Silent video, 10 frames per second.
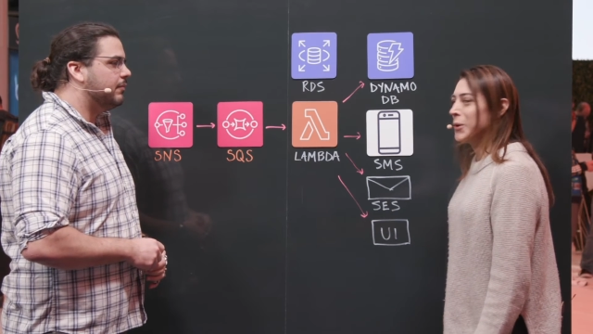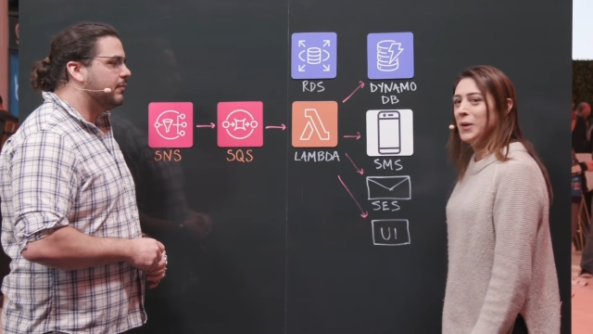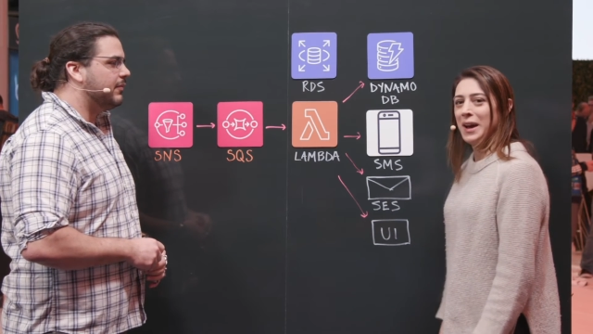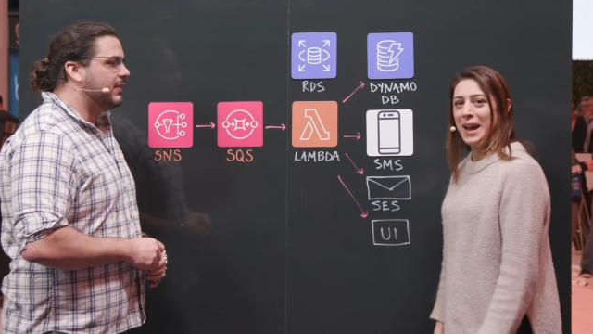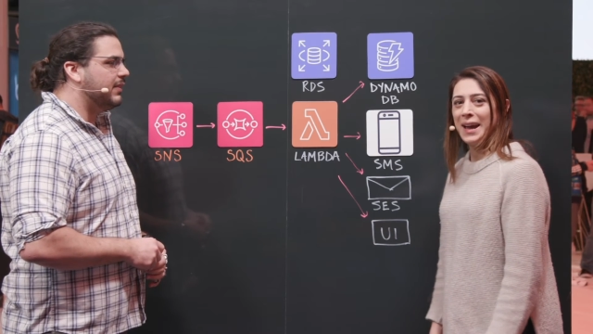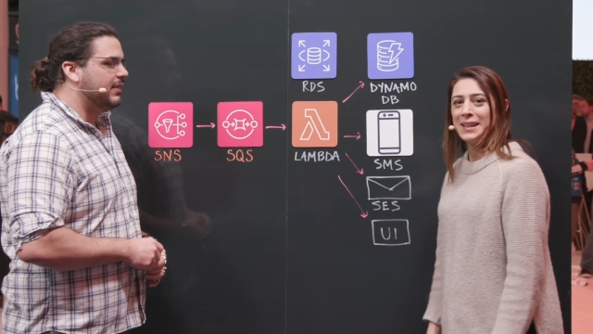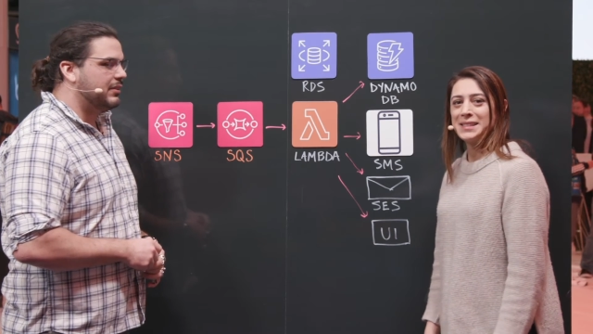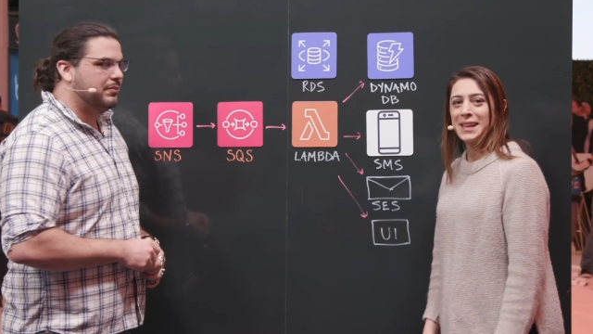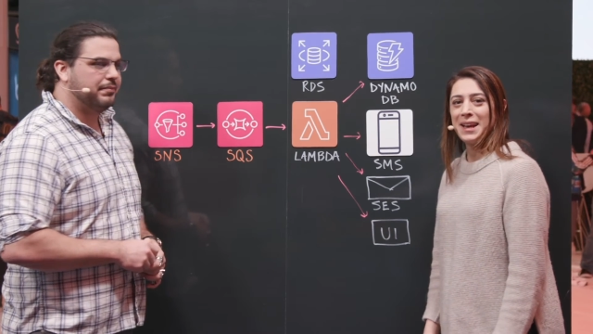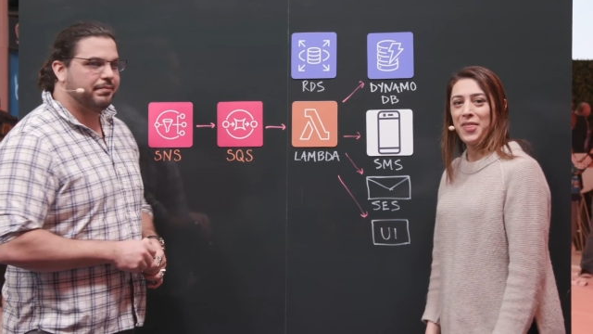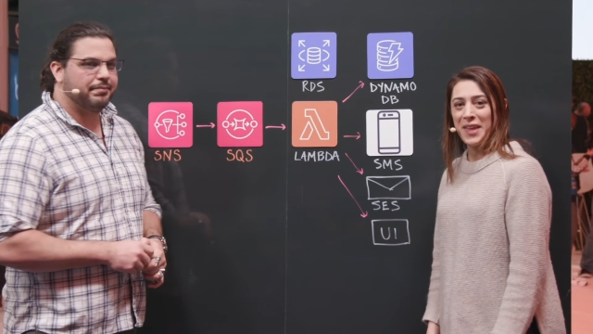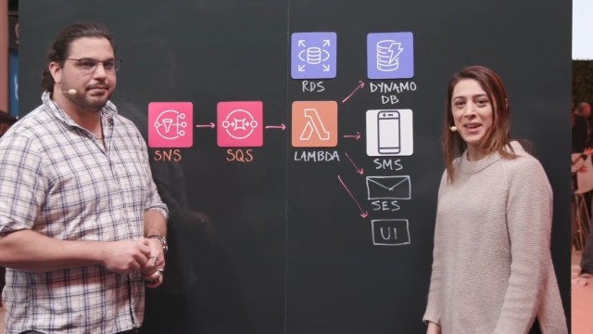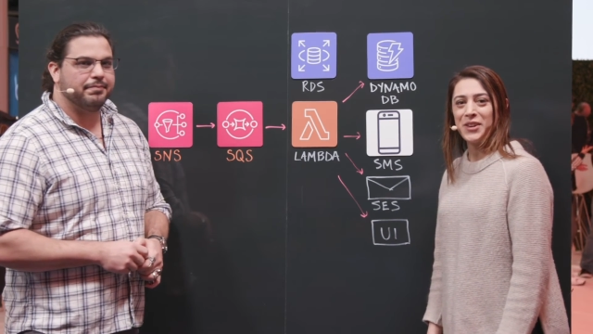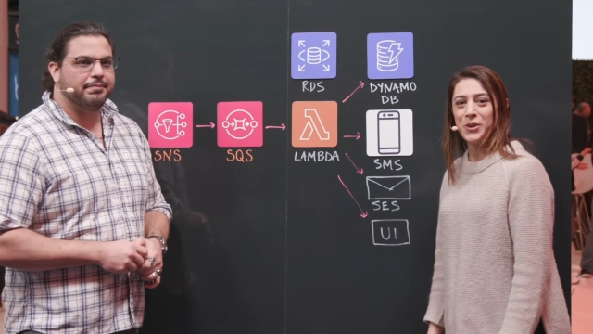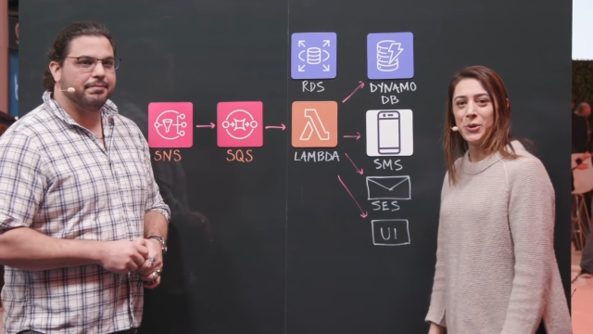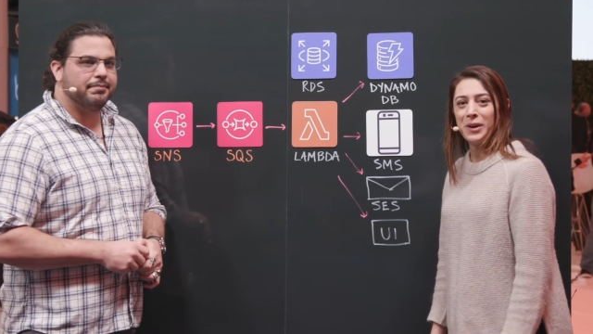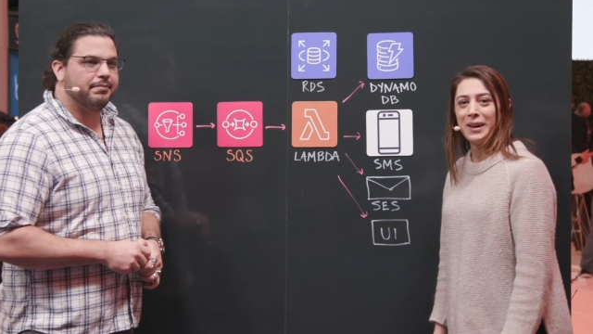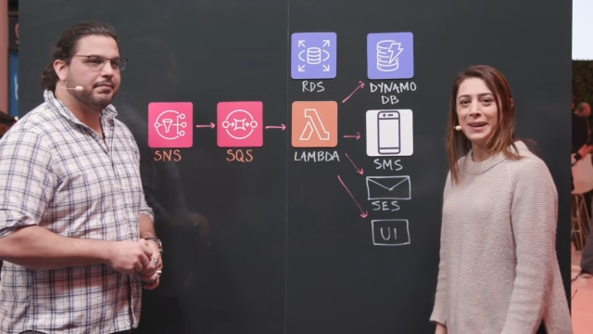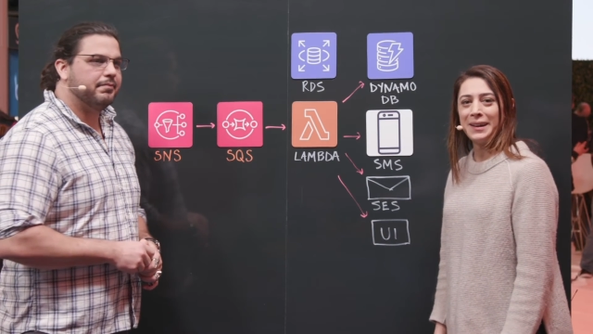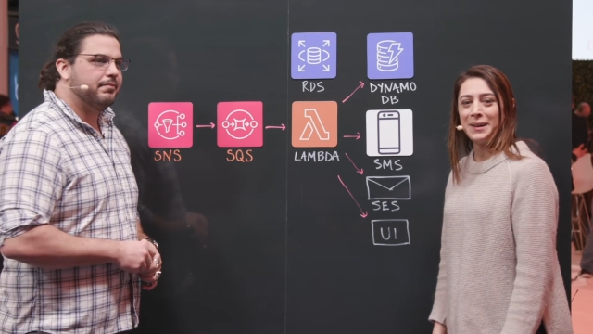Speaker 1: Mm -hmm. And uh, thank you
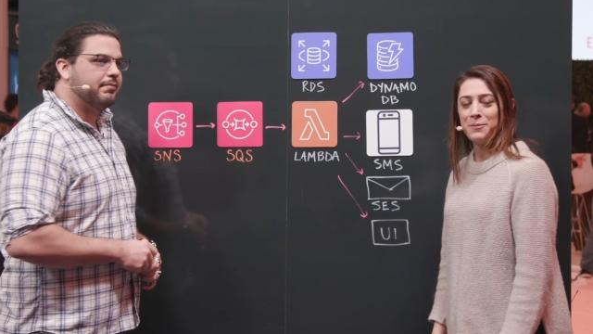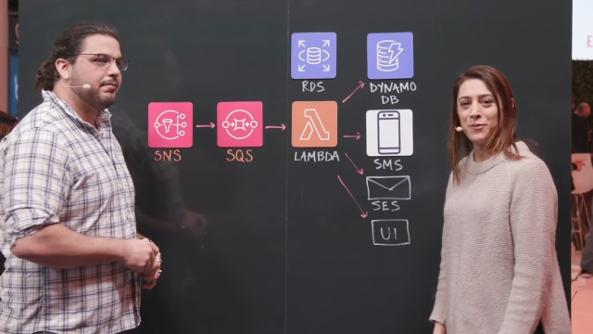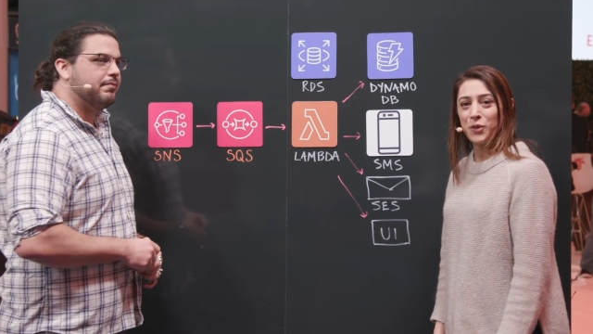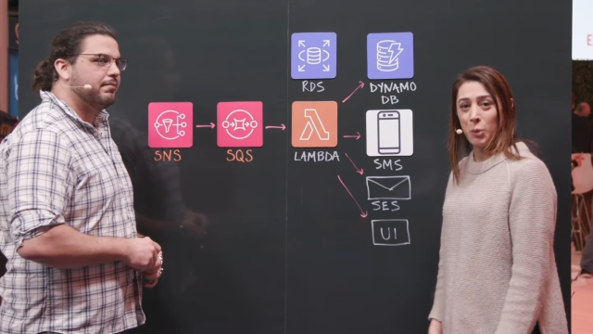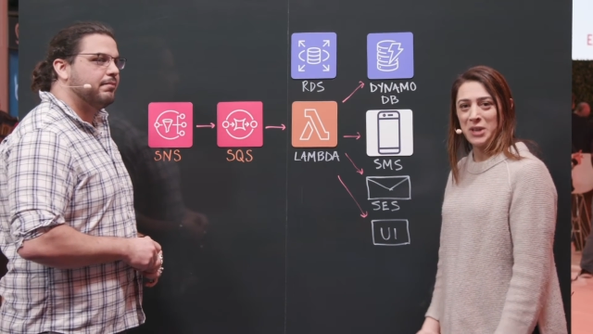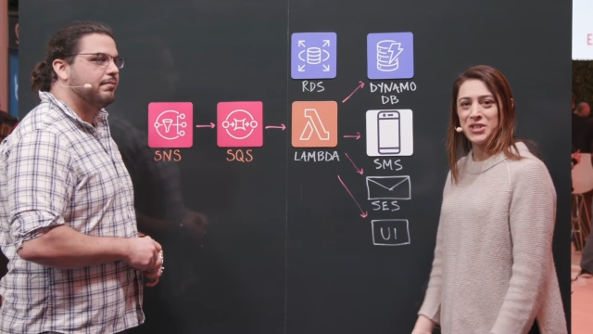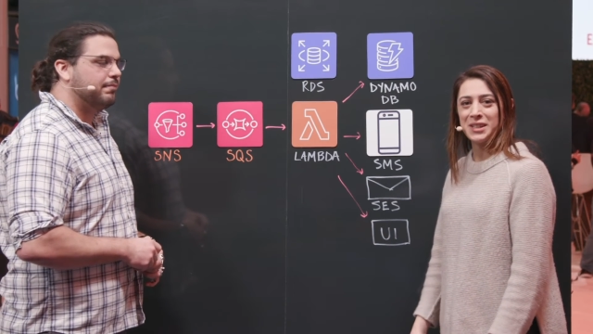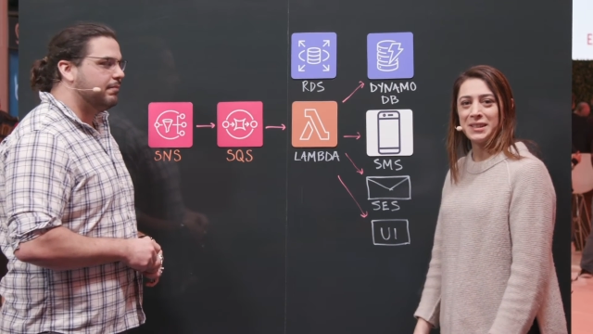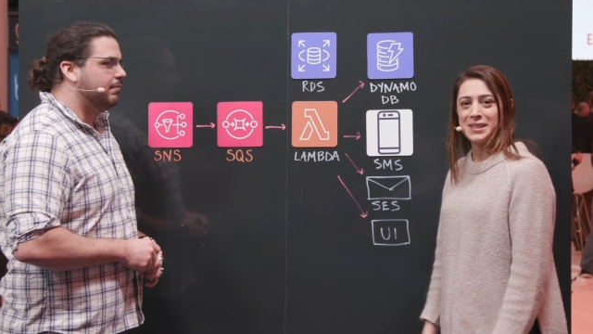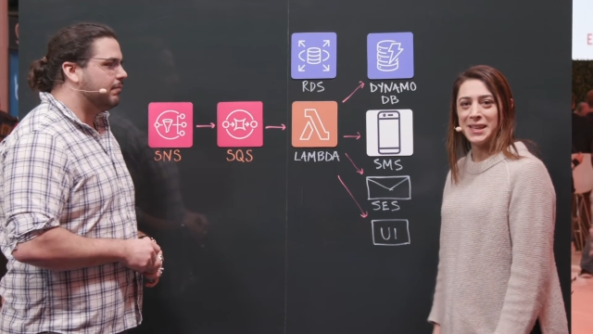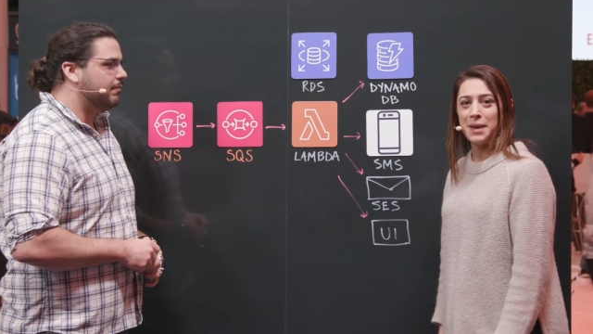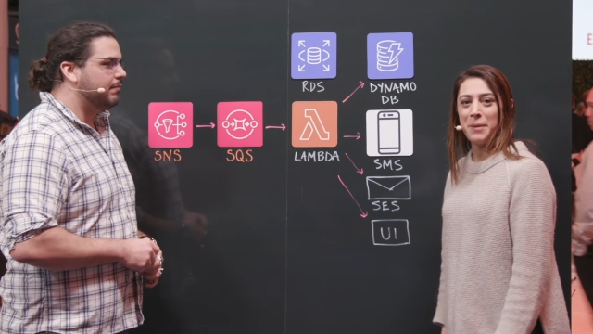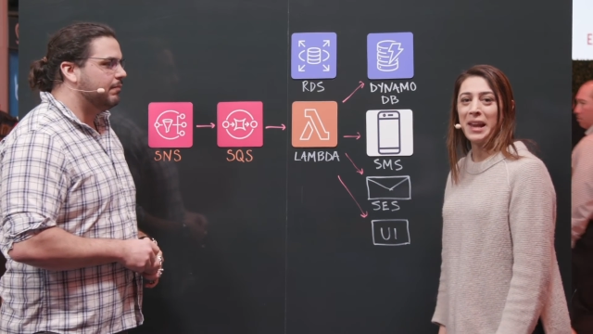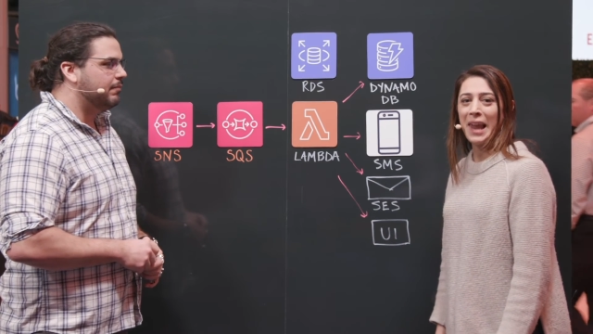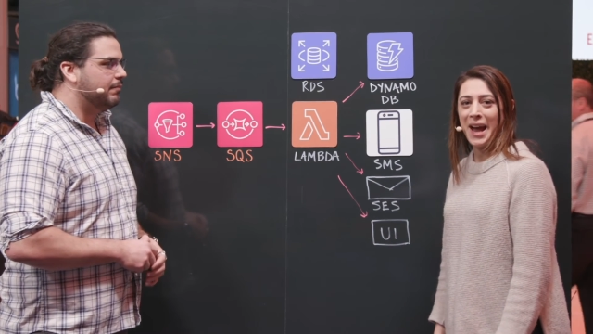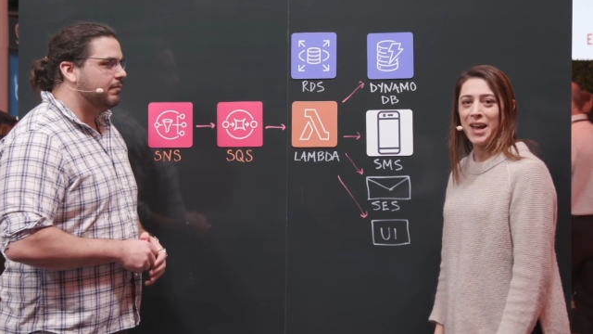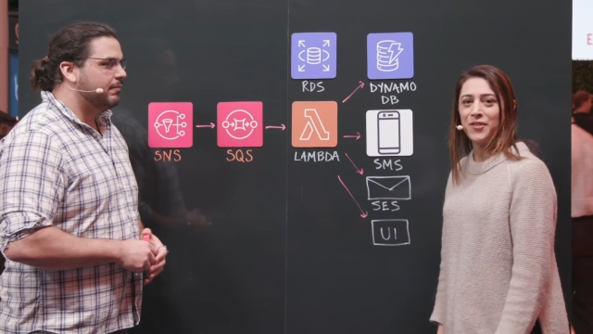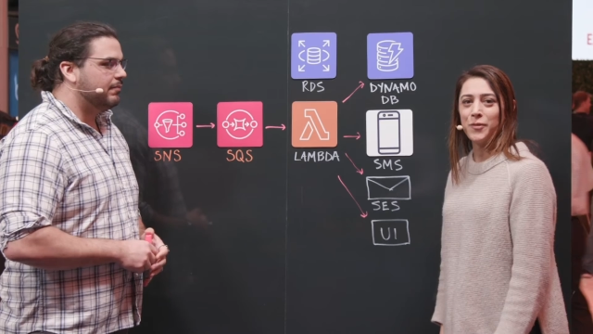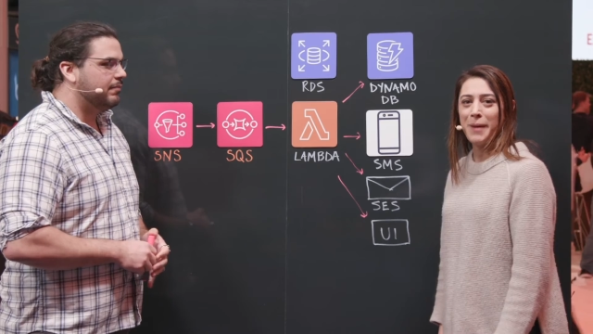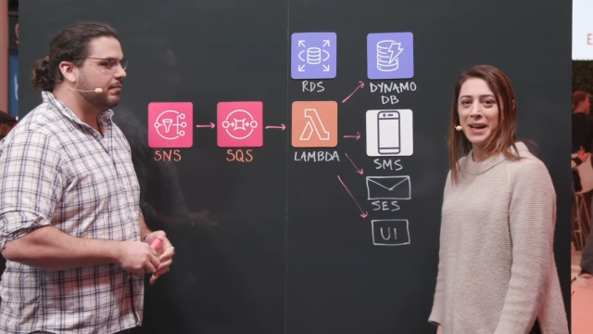um, for watching TMA Live.
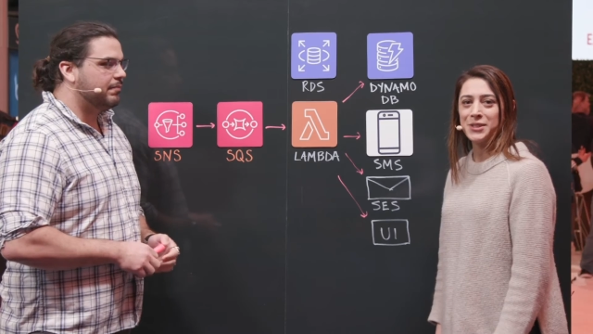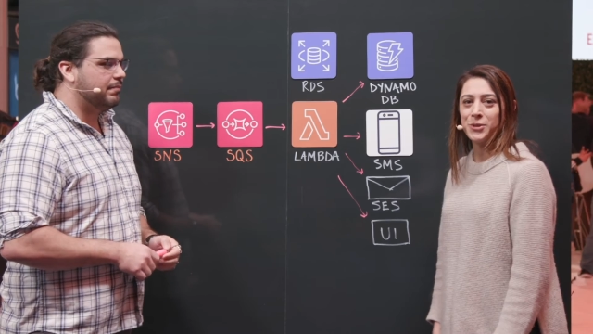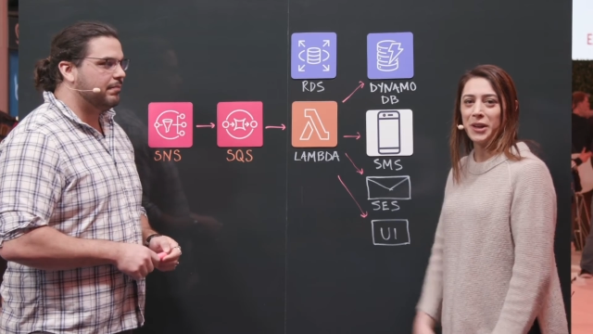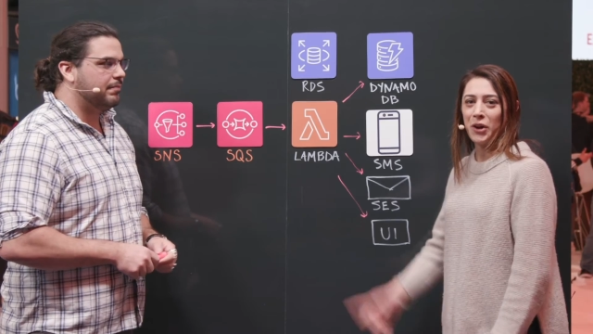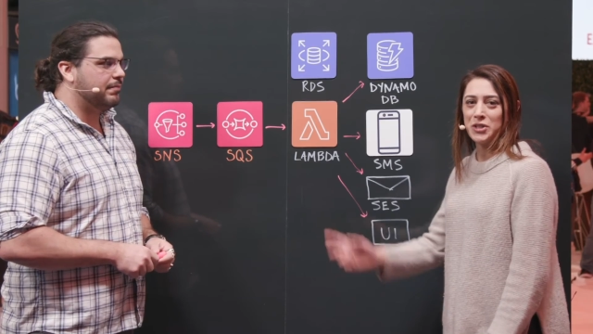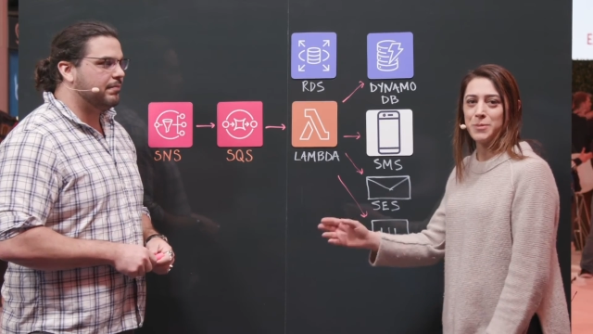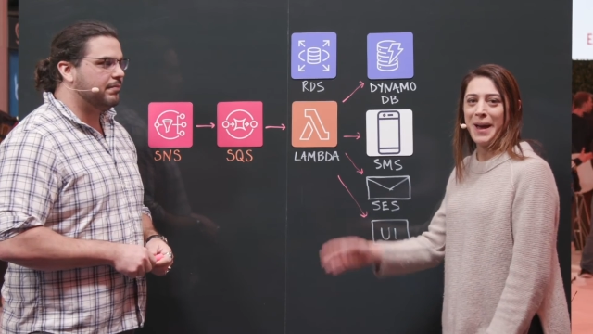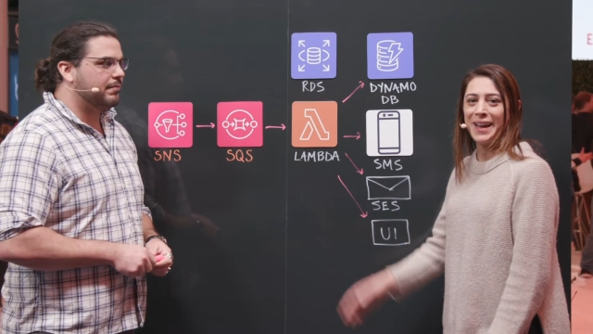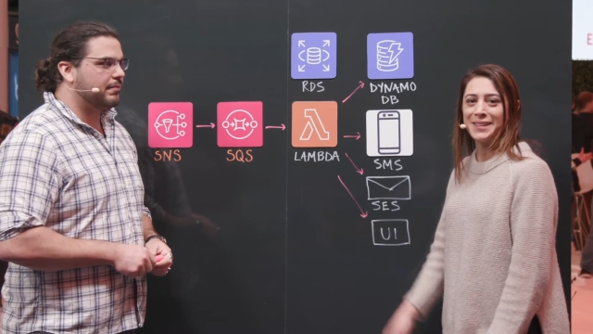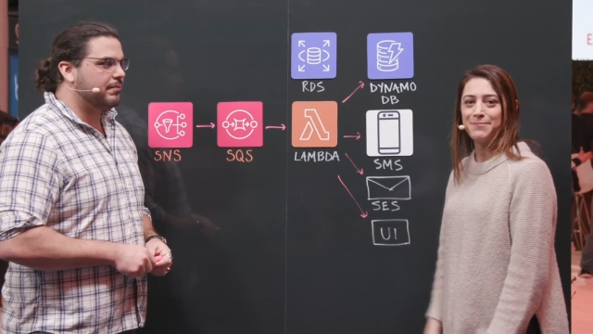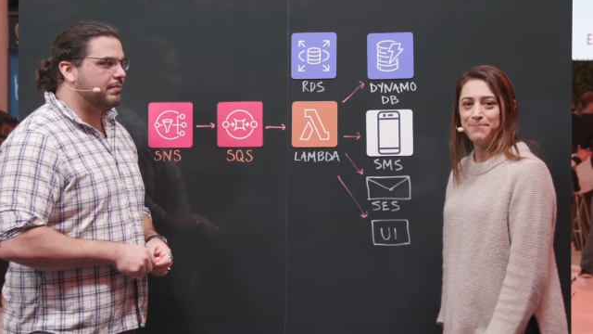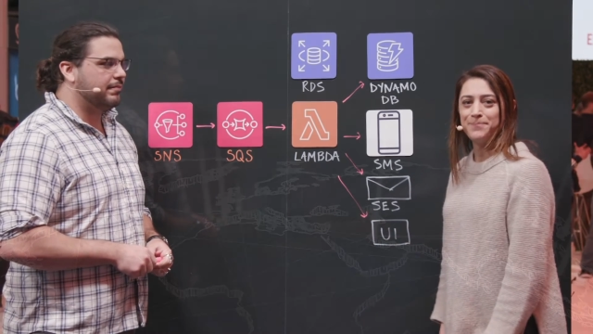Back to the launch pad.